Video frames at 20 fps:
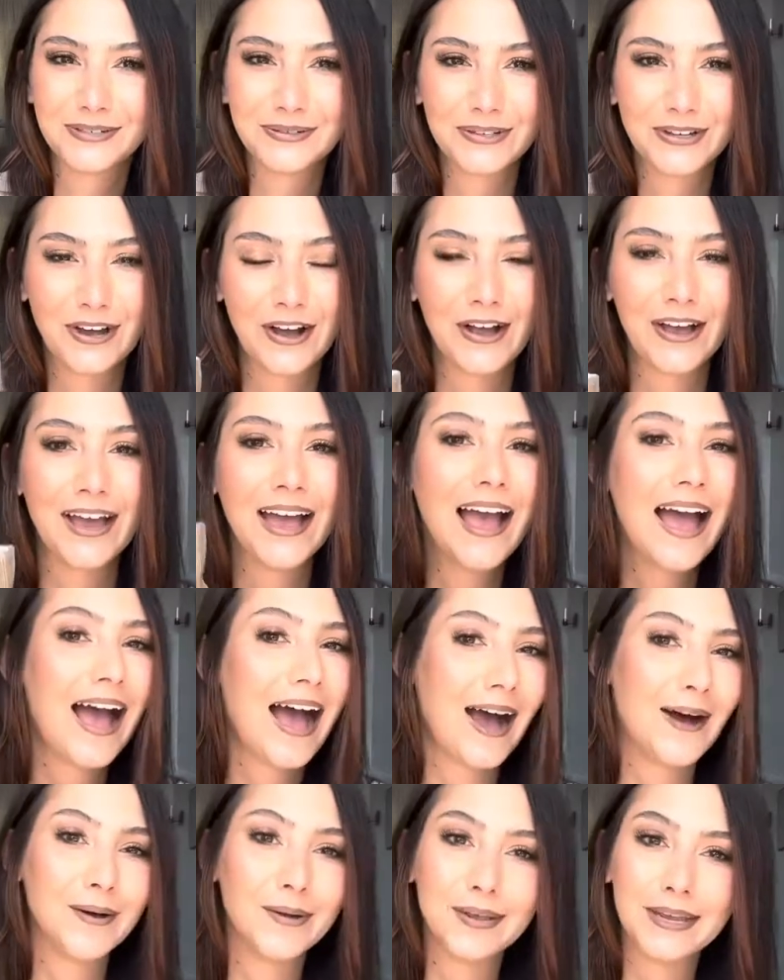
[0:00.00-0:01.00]
what we call it.
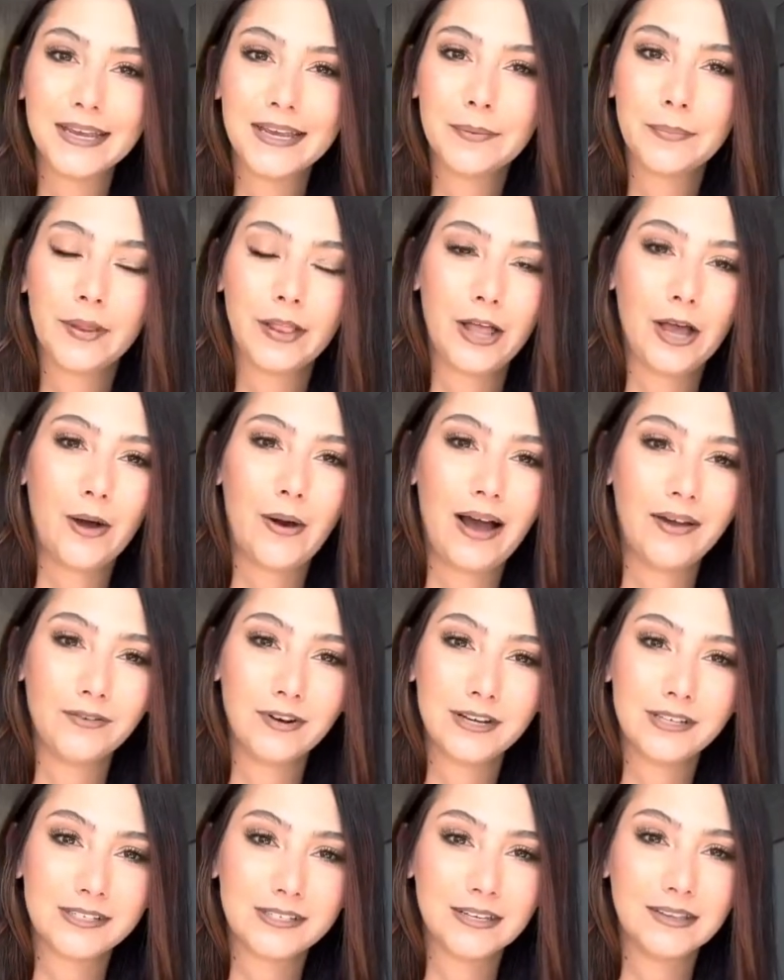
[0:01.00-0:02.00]
I'll link it below. I've
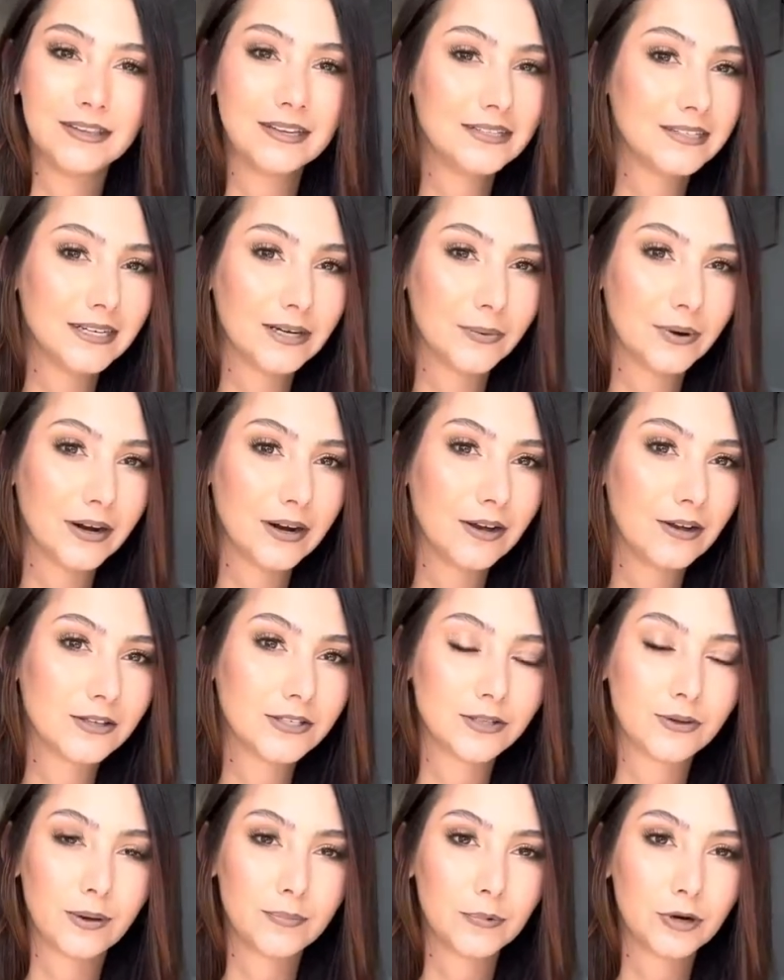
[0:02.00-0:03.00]
not seen these anywhere
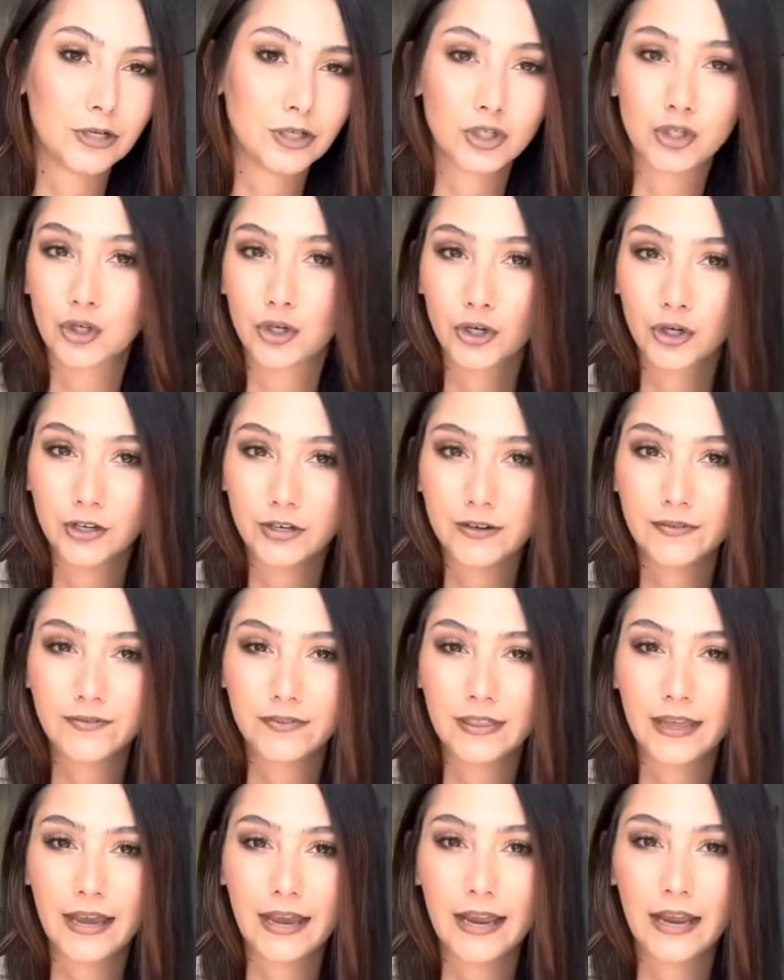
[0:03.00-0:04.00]
else, so I'm not sure if
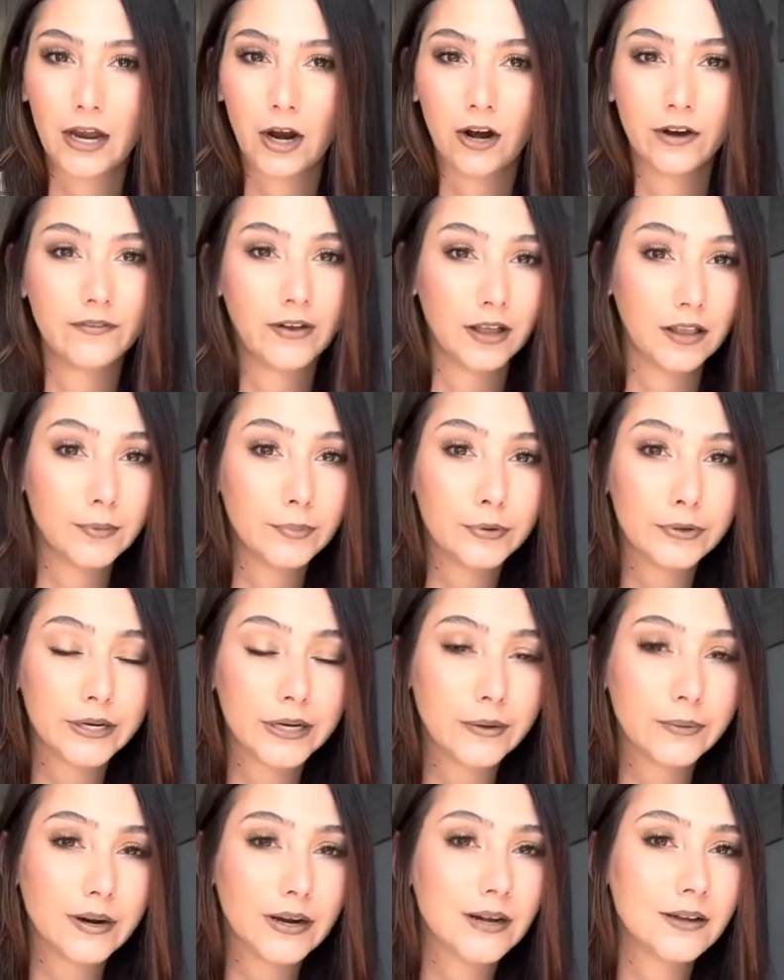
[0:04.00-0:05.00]
they are available
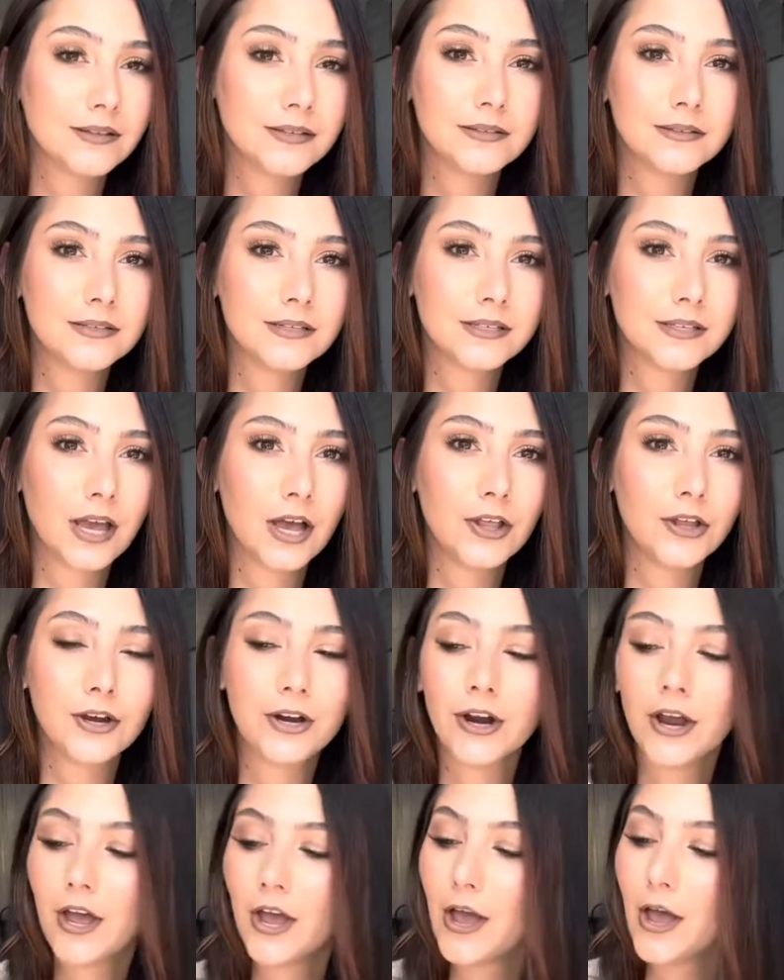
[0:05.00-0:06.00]
anywhere else in this
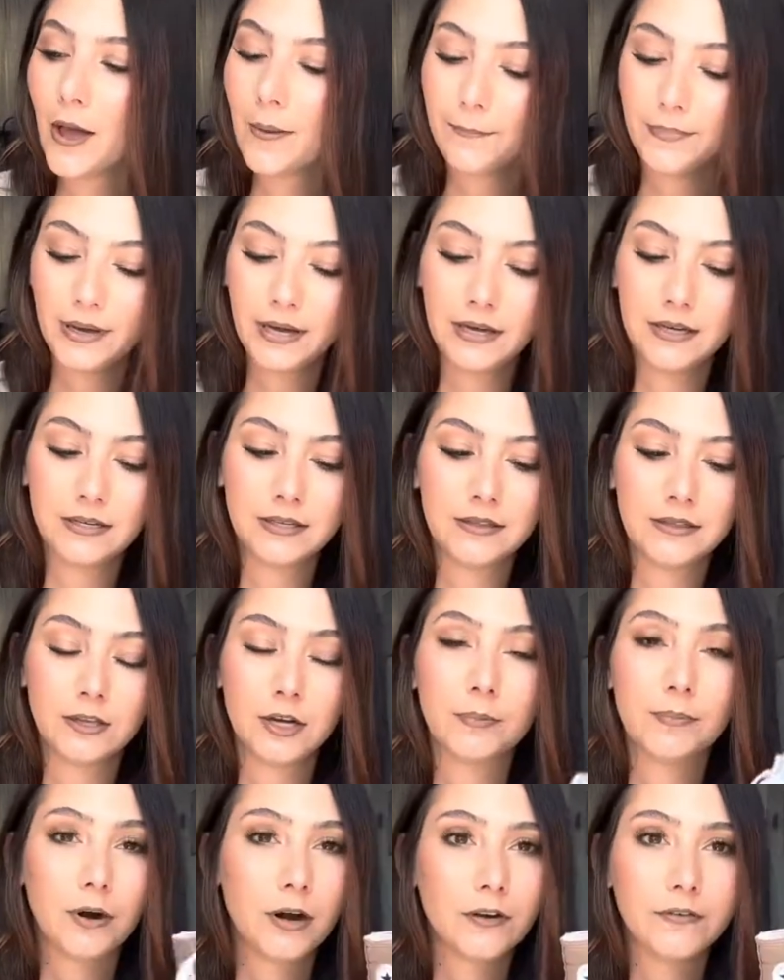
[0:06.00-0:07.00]
color, but
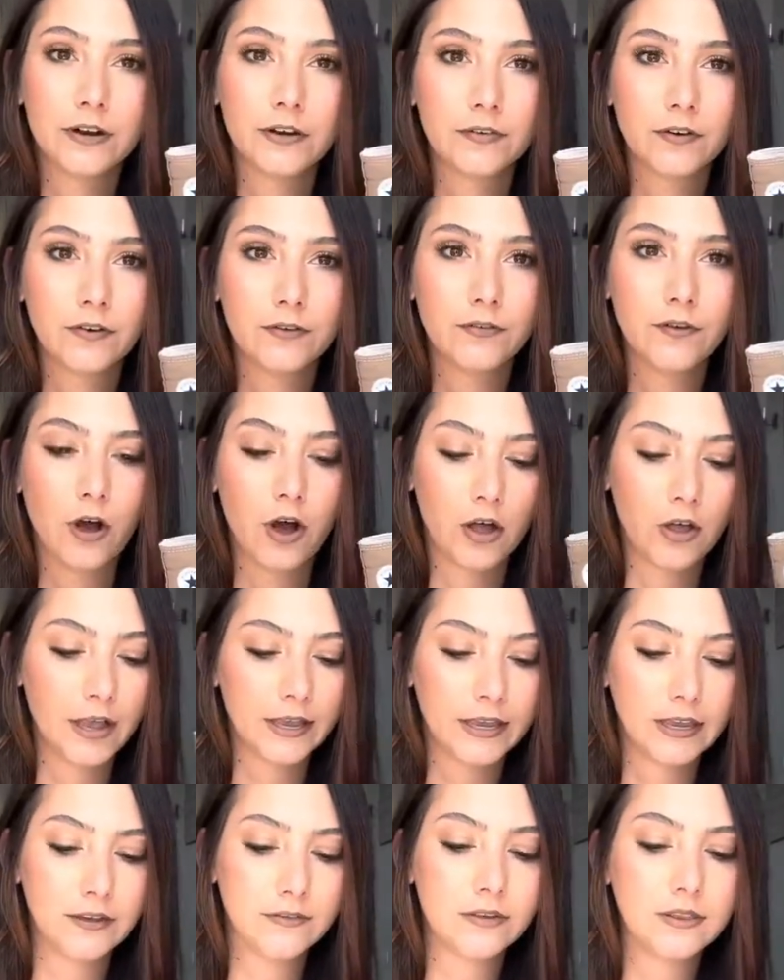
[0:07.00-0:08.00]
they're perfect for fall.
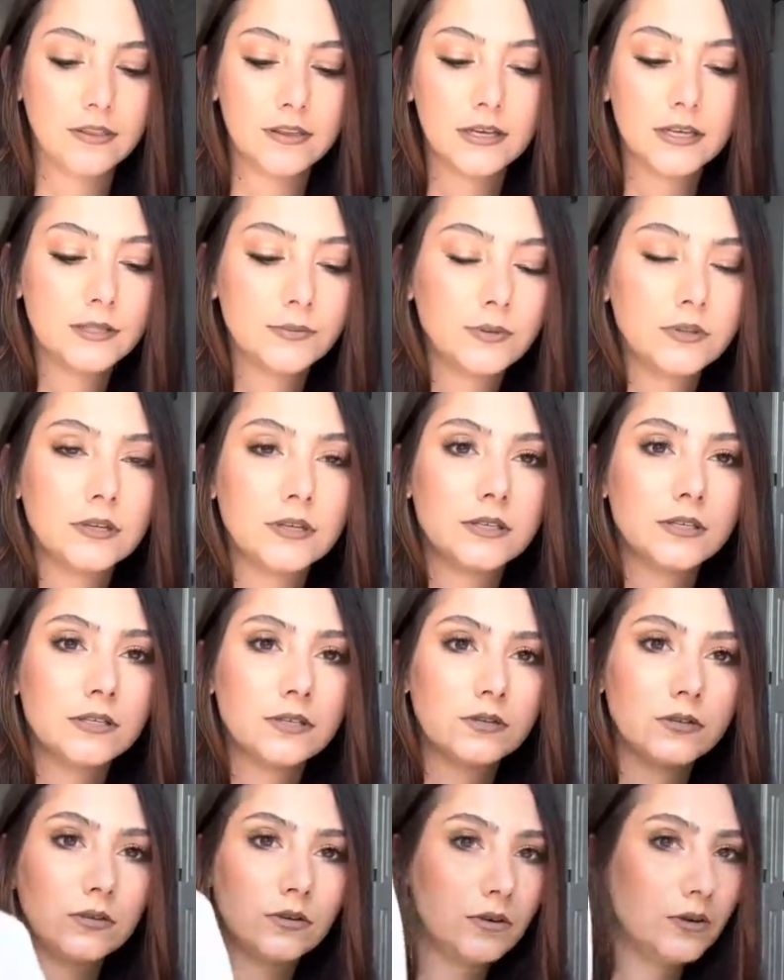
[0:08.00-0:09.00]
Like even this with this
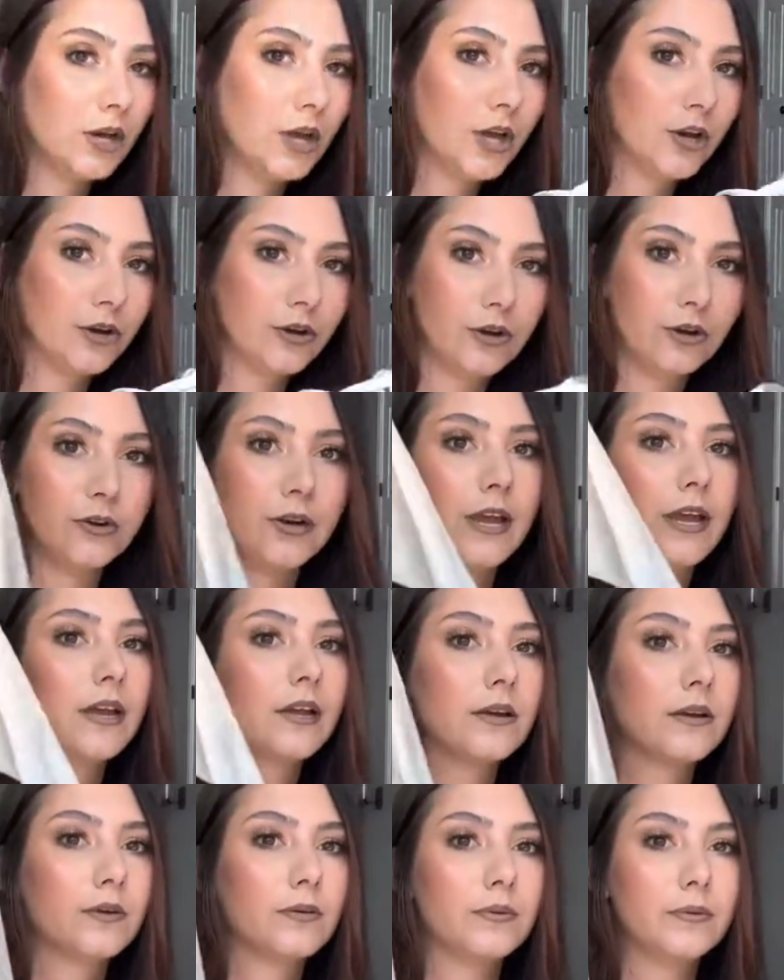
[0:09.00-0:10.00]
little crew
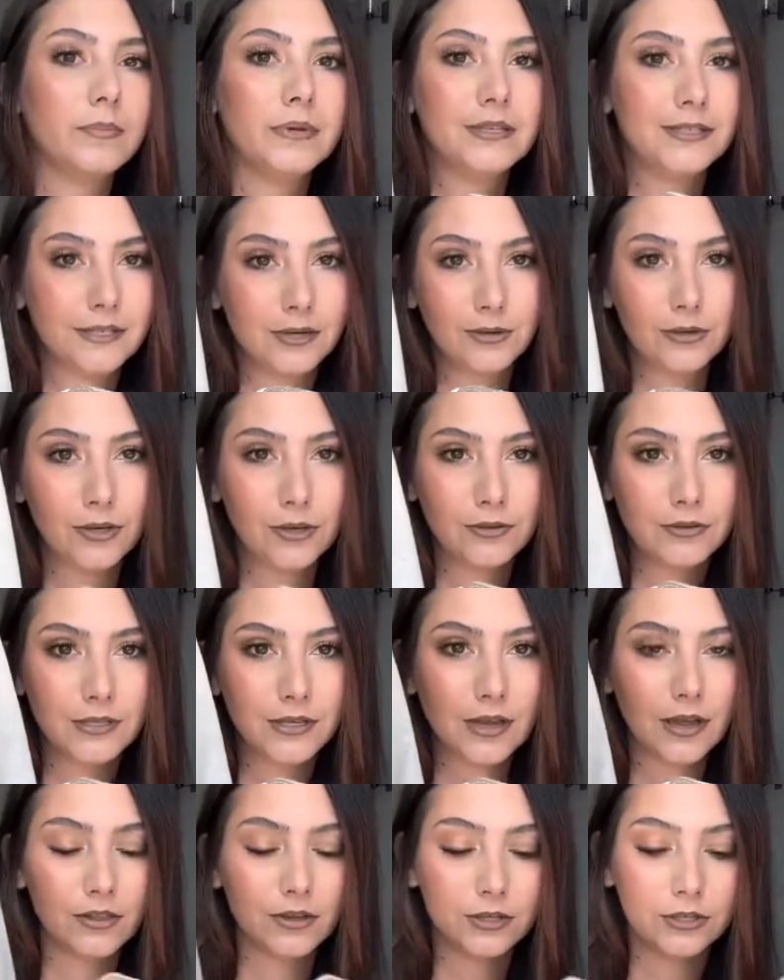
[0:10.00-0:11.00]
neck would be so cute
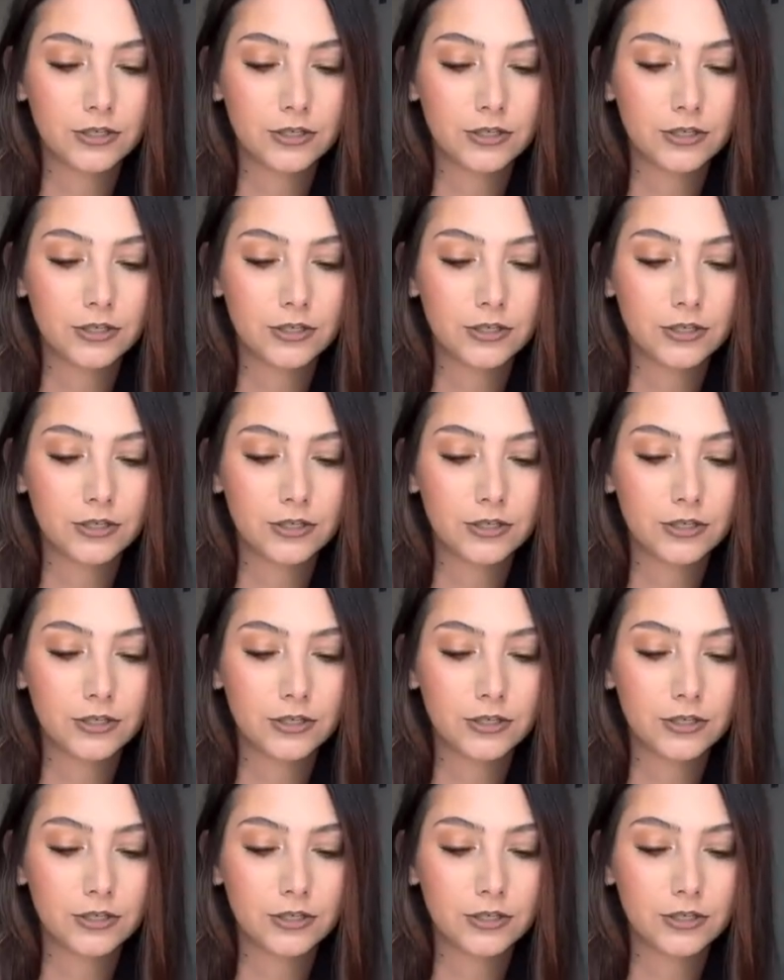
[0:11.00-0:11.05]
together.